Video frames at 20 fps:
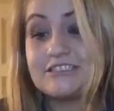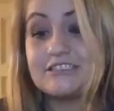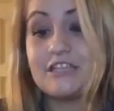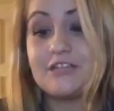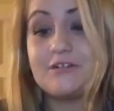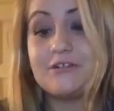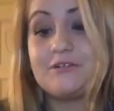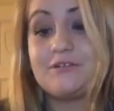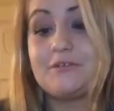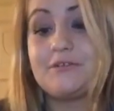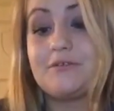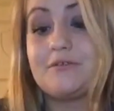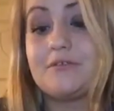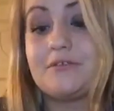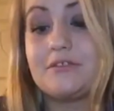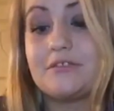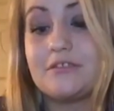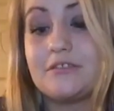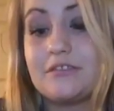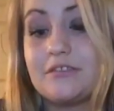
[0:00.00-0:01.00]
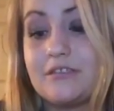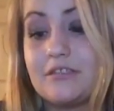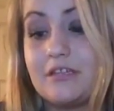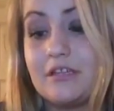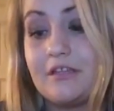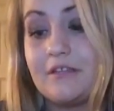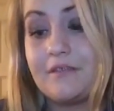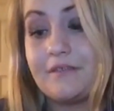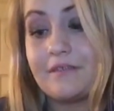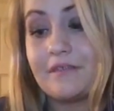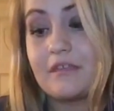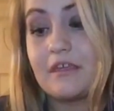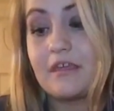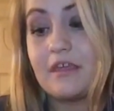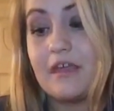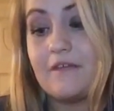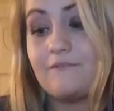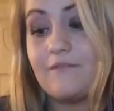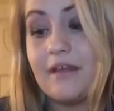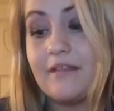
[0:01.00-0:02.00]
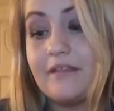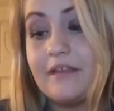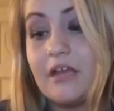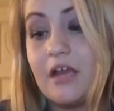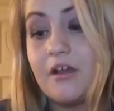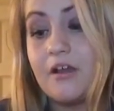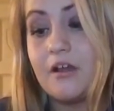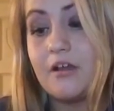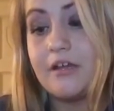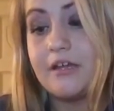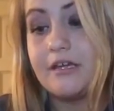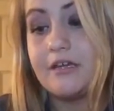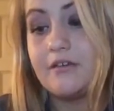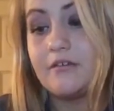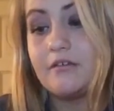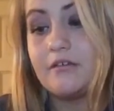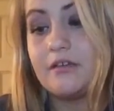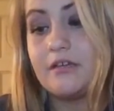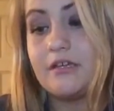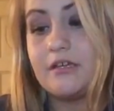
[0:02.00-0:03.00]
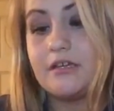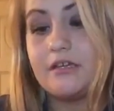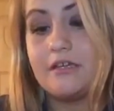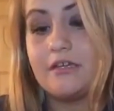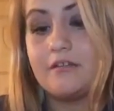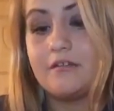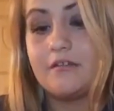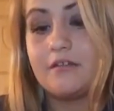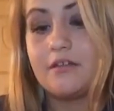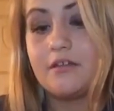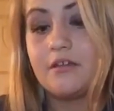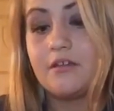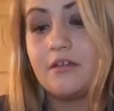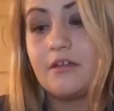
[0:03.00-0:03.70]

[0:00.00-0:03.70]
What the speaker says: So, I finally got on it, and